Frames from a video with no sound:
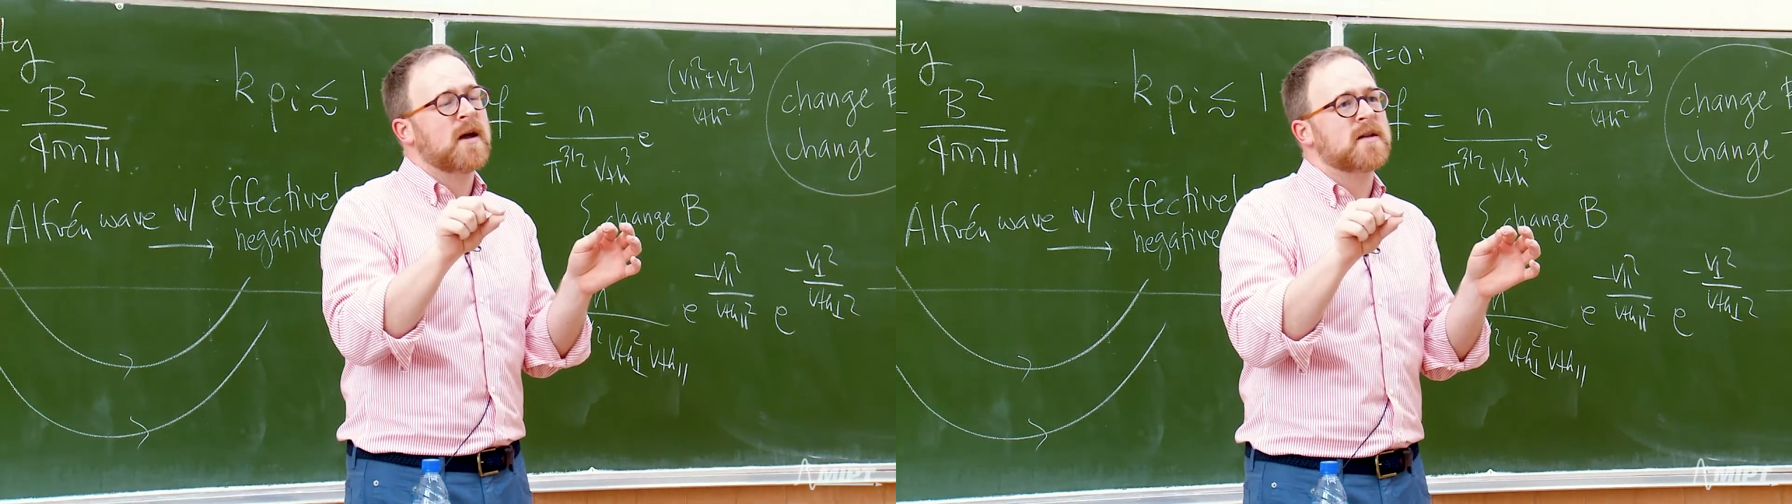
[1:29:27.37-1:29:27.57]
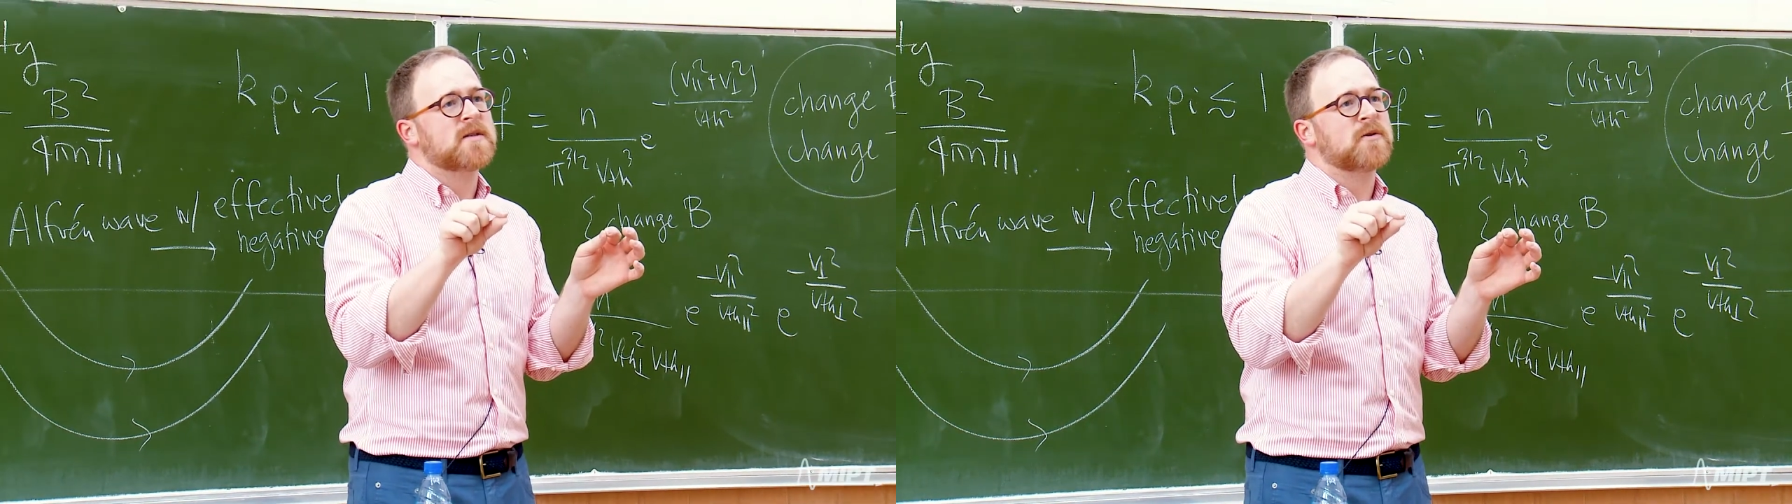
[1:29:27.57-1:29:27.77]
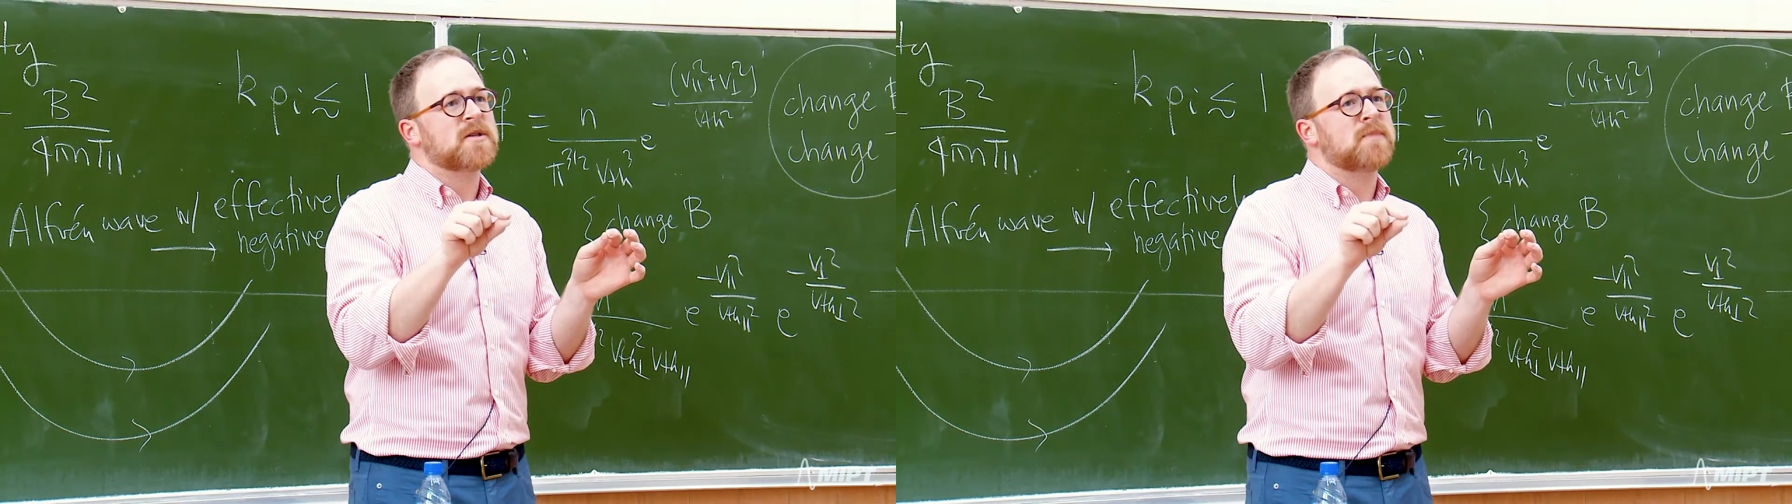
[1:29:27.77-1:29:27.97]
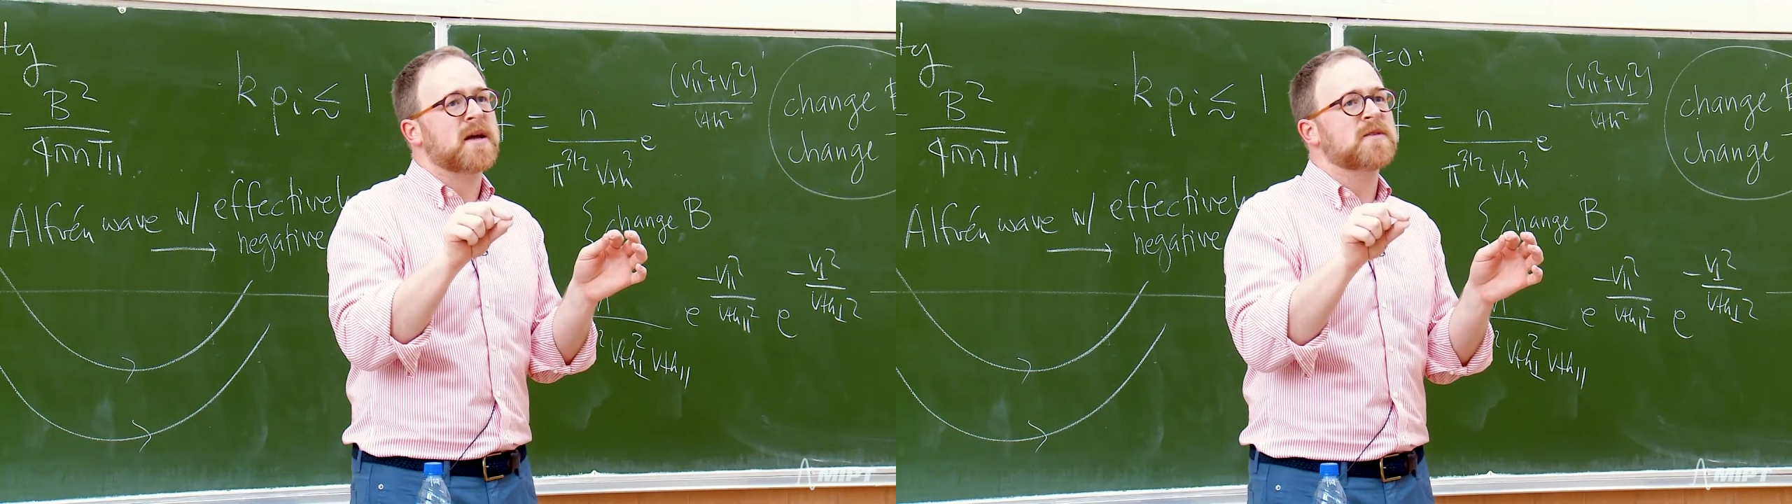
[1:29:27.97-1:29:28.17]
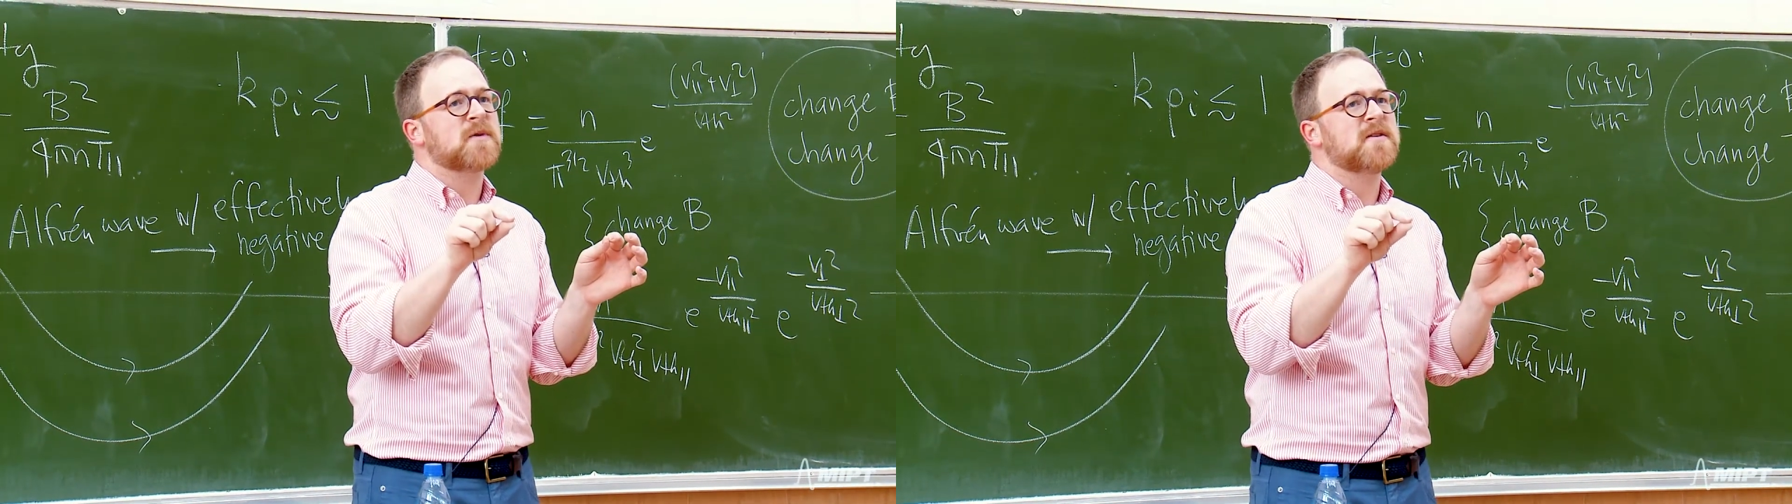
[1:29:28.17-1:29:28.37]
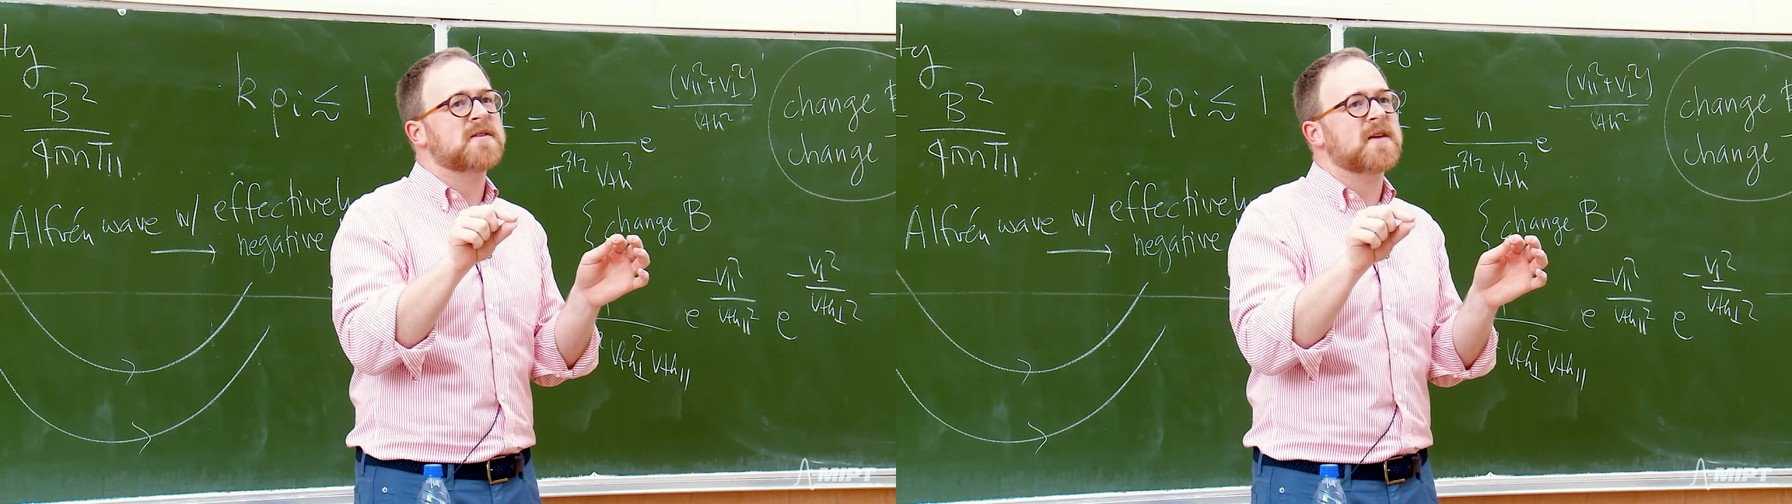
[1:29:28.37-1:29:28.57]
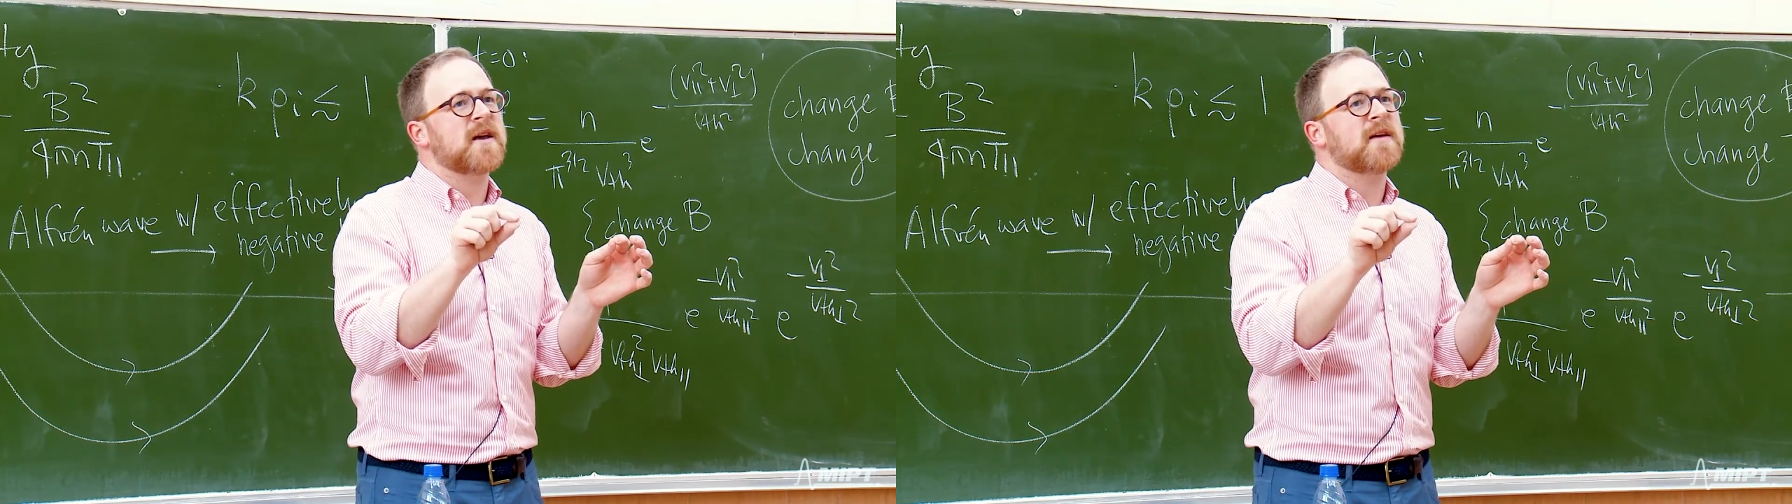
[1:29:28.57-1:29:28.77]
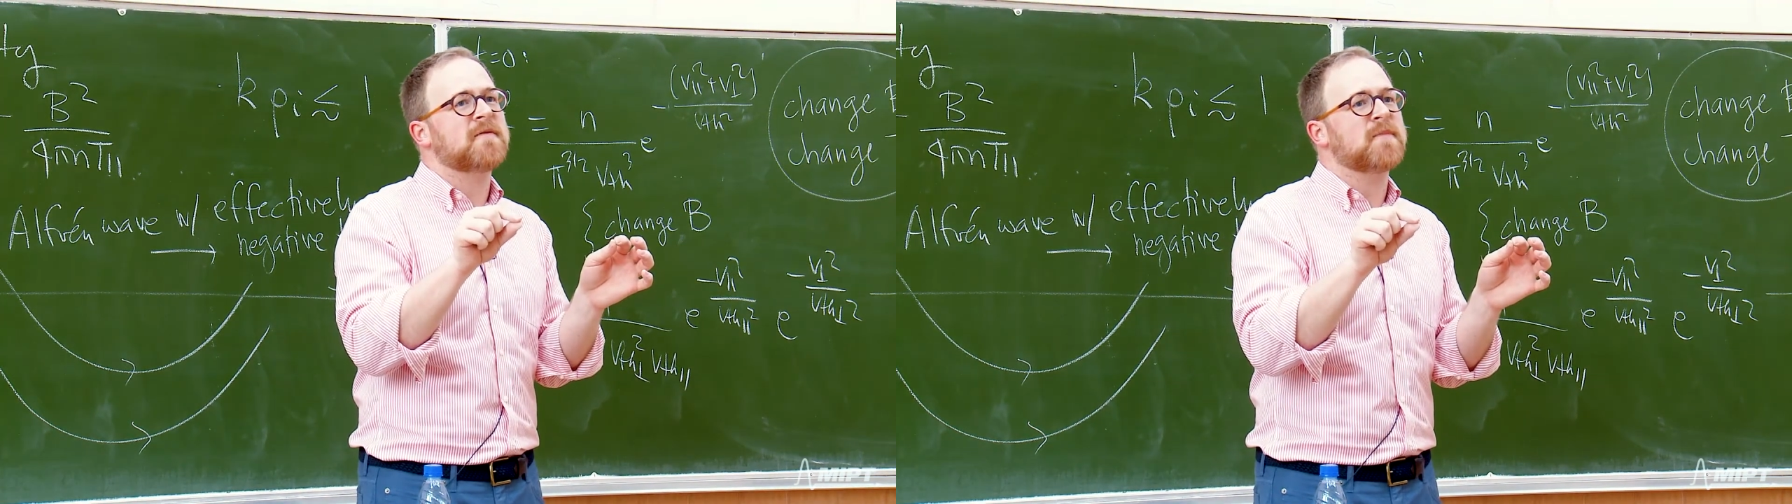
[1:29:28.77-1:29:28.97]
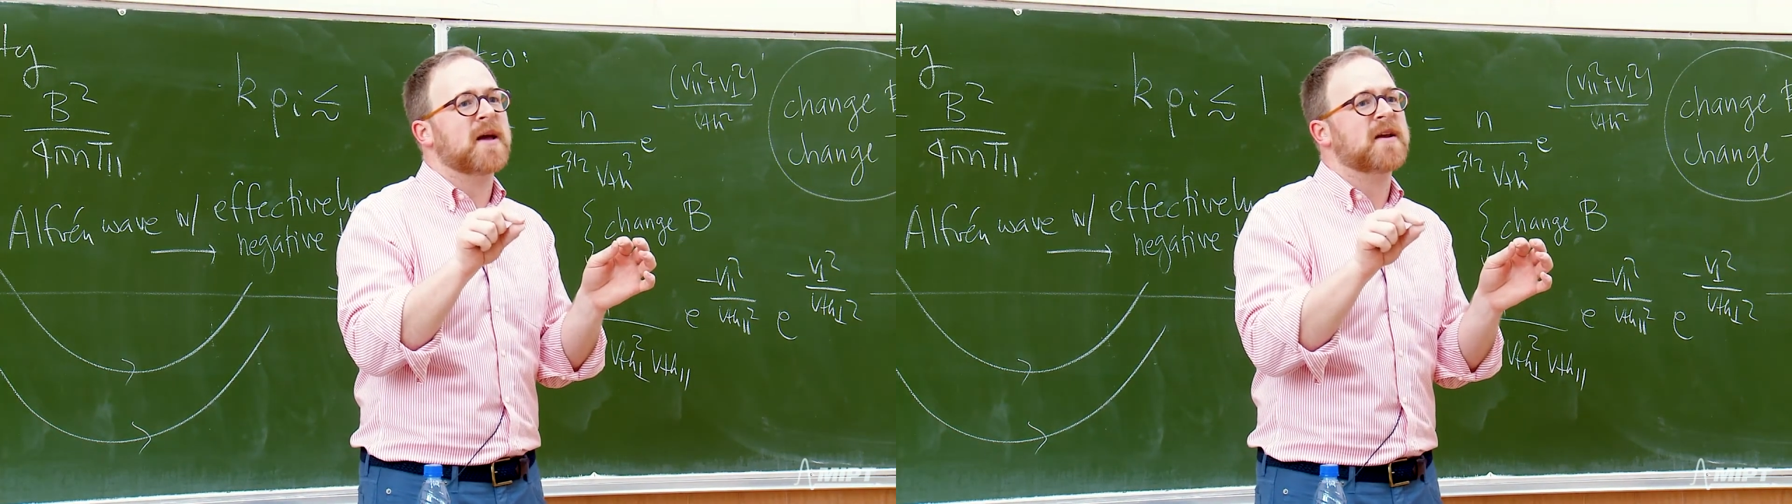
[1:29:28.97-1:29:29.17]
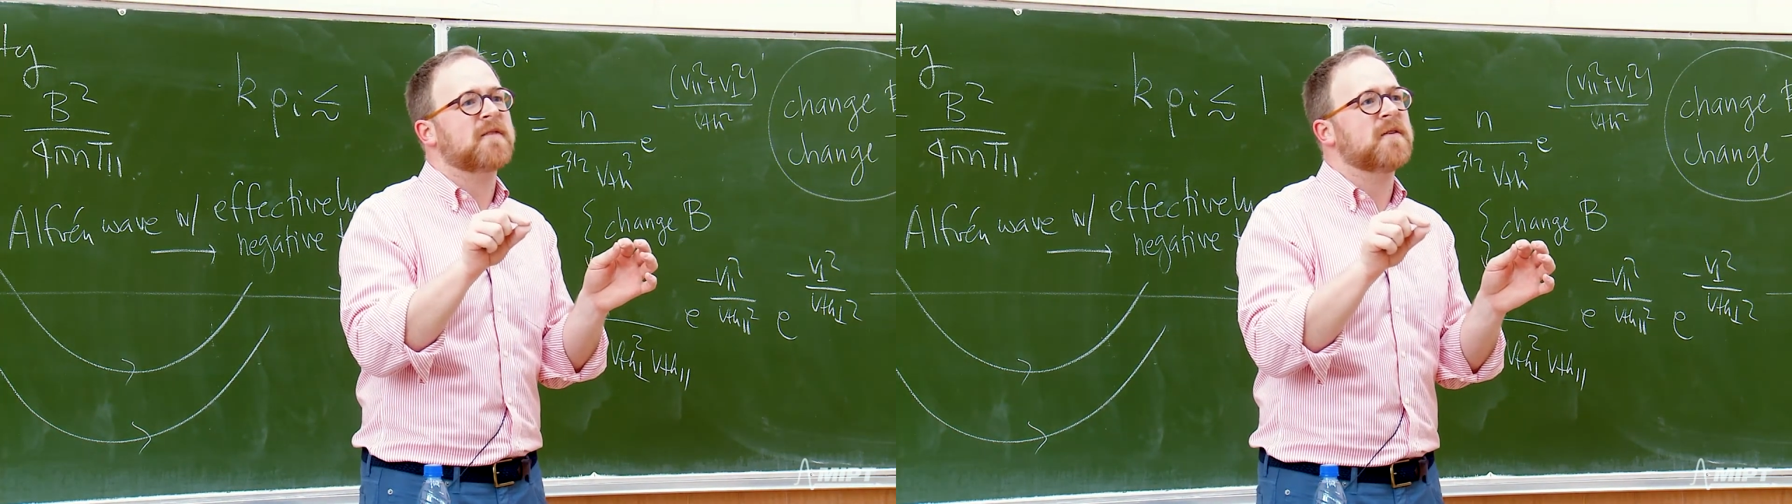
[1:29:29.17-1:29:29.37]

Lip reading: And so it depends when you say if the magnetic